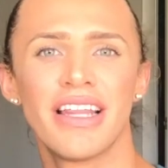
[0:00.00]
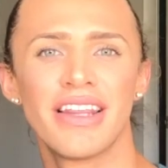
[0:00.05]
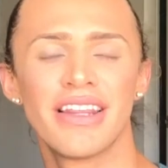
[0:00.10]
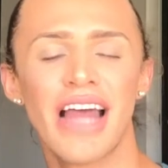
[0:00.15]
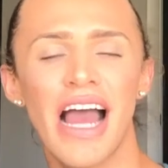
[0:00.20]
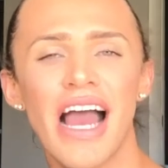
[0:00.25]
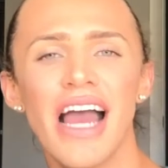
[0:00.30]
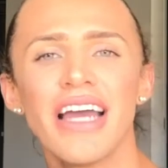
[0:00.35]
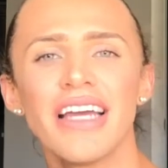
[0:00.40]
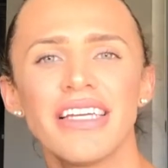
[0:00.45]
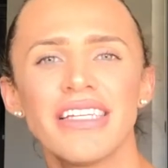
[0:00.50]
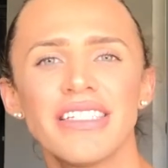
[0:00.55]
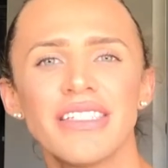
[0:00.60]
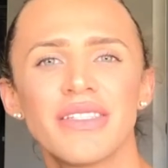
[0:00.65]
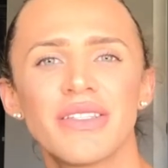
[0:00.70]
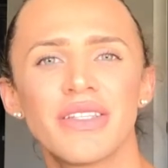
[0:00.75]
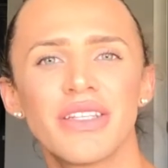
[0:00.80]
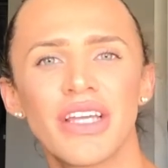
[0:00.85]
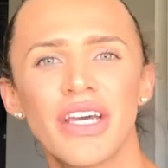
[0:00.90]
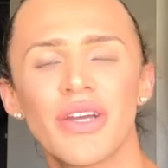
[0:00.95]
That
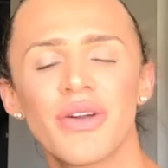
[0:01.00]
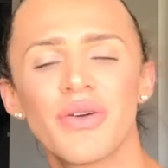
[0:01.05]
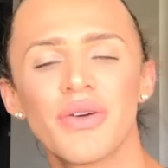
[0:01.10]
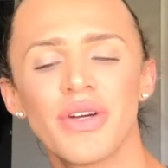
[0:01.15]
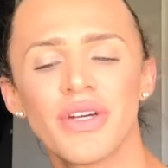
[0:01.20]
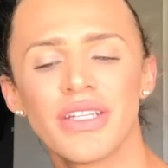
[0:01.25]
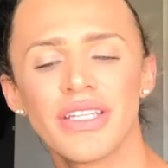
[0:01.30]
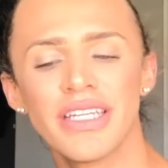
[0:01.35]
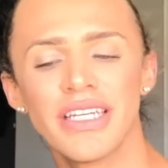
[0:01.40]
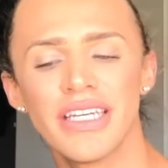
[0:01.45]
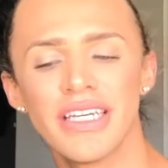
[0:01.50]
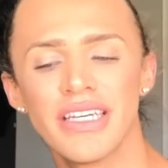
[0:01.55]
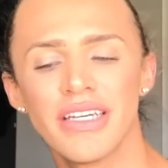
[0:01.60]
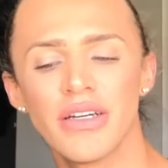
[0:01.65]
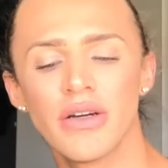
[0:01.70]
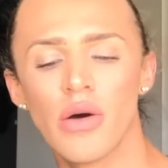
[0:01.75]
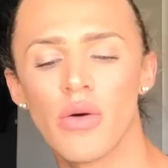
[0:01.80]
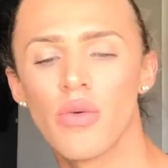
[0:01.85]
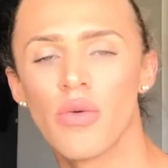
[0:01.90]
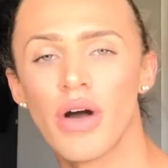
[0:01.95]
is literally
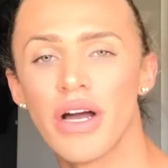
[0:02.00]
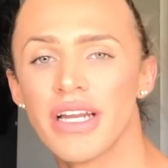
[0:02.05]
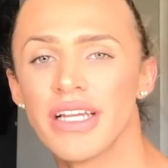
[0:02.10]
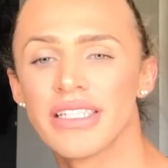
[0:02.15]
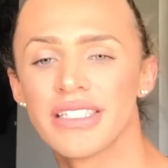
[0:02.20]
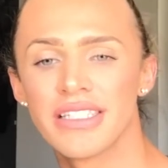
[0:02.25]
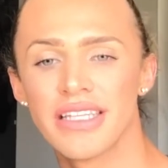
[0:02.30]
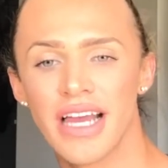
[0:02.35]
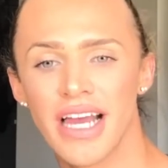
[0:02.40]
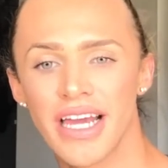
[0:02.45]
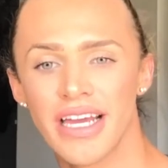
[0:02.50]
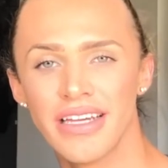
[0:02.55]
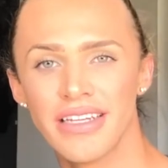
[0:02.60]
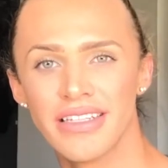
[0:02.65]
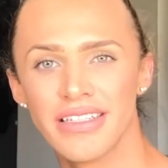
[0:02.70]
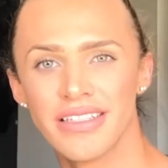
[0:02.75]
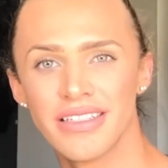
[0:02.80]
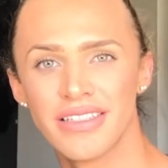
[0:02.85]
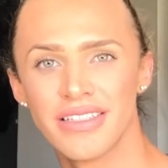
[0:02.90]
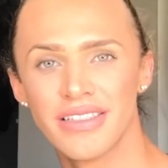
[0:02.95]
what it's
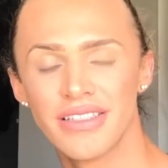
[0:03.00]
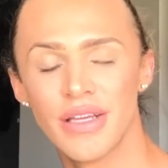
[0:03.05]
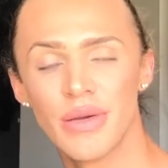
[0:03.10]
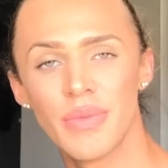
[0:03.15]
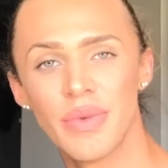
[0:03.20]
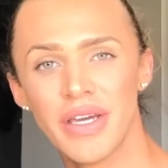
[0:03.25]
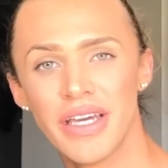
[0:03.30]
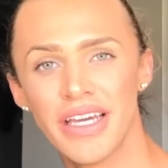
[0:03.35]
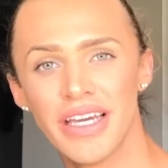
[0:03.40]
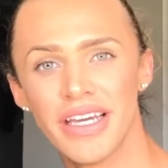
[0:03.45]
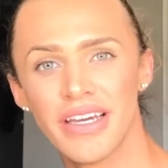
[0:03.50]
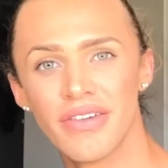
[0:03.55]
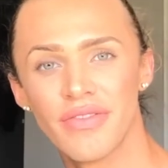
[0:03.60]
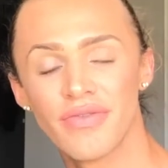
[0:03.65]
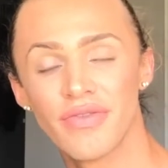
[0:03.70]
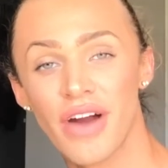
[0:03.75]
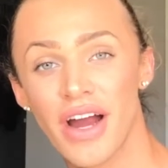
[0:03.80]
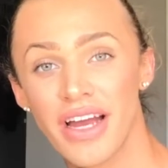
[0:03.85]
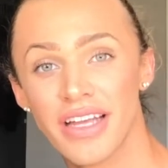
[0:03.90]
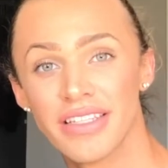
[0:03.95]
like to be
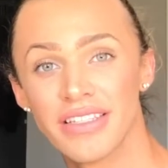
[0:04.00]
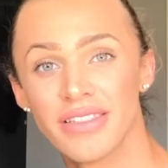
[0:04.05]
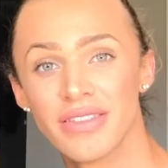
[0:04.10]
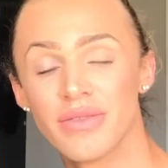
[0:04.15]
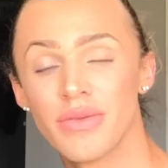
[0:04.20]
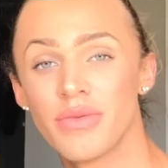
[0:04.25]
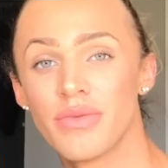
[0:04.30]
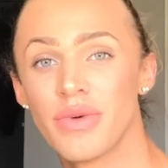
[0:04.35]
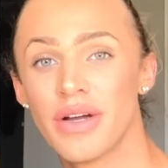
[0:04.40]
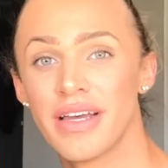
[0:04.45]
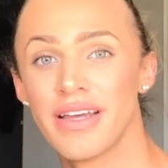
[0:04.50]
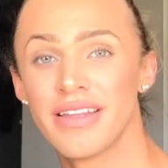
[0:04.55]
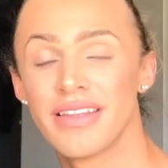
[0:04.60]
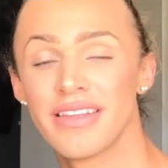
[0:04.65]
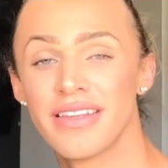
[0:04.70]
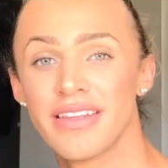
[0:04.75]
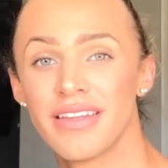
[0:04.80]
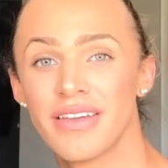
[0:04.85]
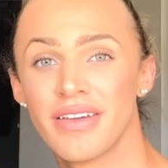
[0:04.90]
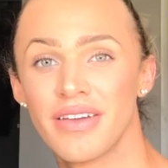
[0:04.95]
friends with
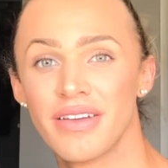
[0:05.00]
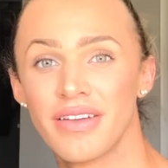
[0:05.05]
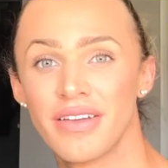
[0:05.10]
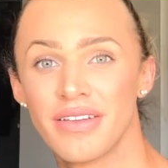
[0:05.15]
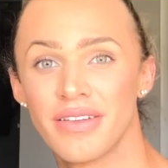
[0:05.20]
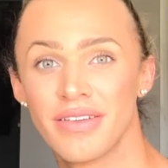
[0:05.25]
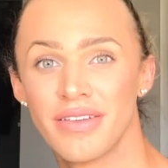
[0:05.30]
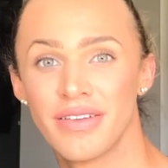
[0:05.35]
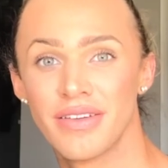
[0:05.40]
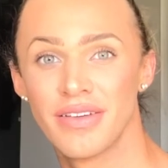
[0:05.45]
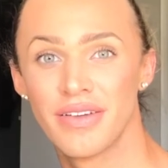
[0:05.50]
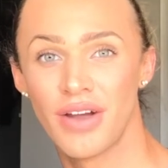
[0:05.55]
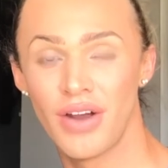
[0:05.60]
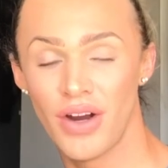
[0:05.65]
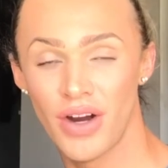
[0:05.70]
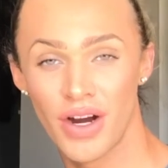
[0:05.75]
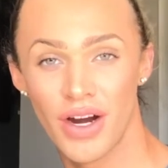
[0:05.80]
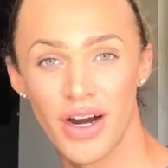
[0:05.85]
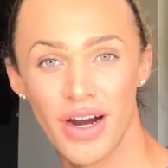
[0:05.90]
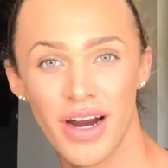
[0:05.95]

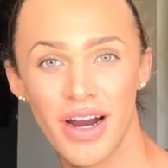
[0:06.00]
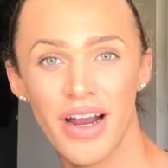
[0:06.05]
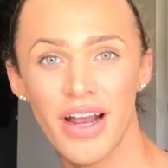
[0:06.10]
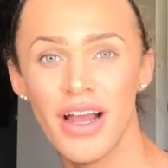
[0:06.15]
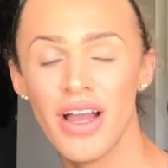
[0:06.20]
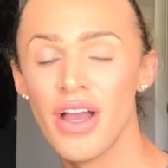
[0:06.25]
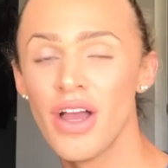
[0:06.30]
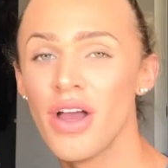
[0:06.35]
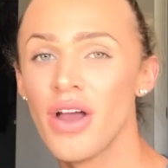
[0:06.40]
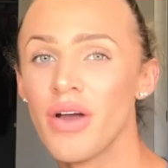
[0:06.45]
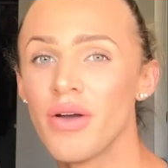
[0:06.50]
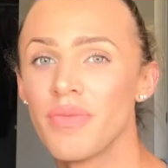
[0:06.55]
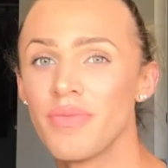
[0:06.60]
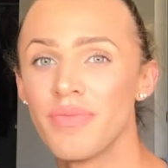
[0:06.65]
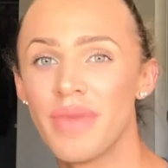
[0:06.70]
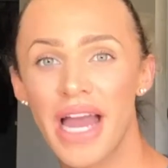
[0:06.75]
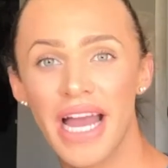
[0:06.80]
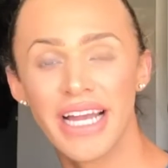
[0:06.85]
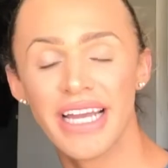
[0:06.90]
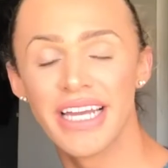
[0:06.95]
her,
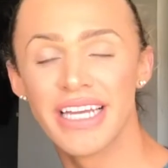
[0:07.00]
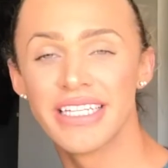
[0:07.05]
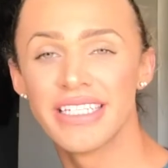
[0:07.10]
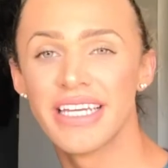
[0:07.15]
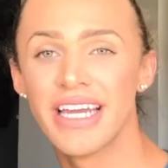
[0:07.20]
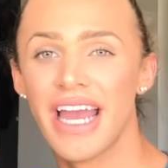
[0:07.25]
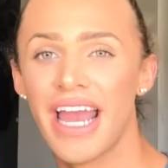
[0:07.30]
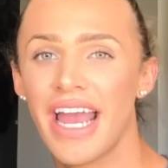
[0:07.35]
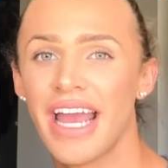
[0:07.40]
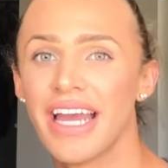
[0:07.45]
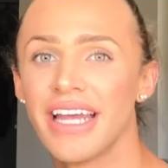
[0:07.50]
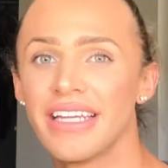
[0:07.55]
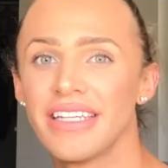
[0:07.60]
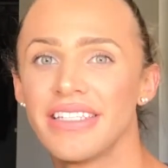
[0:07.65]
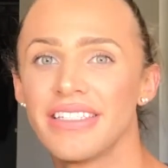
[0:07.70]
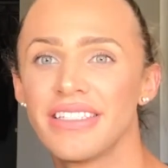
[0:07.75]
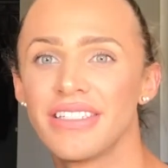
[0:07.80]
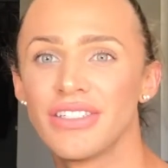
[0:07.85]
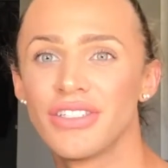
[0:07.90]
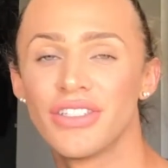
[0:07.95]
Megan,
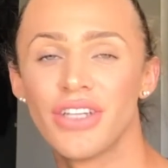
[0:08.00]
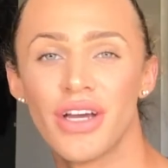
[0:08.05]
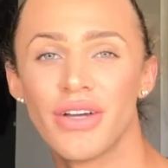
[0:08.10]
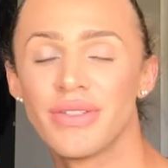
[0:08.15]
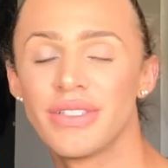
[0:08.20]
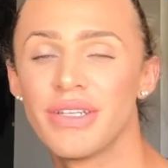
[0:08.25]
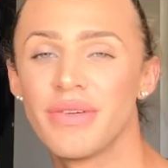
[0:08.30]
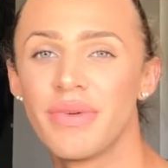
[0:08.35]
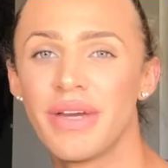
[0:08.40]
and Josie.